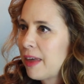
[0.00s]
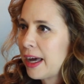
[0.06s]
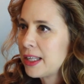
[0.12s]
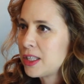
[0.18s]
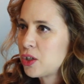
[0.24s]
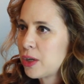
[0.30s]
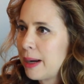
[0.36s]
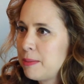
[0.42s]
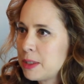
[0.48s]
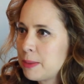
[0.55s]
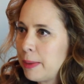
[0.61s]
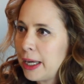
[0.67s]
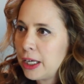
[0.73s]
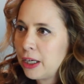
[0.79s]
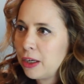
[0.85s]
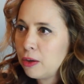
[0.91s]
that stripes
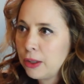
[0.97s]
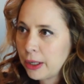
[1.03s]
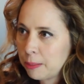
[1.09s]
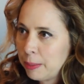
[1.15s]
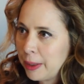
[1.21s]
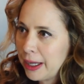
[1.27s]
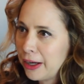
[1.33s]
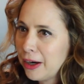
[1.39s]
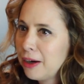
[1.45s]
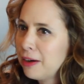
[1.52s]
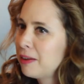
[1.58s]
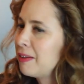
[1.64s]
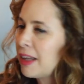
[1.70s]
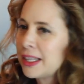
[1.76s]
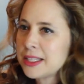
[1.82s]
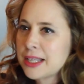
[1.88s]
make you look bigger,
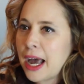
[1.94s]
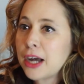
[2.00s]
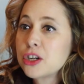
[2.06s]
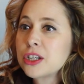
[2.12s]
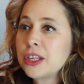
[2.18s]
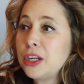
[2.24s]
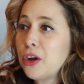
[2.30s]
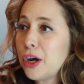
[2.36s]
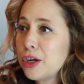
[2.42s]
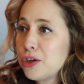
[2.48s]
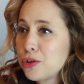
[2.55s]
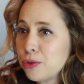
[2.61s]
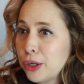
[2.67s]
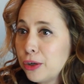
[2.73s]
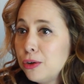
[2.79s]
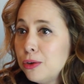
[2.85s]
that's actually not
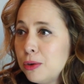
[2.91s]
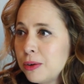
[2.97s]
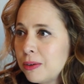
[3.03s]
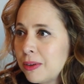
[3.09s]
true.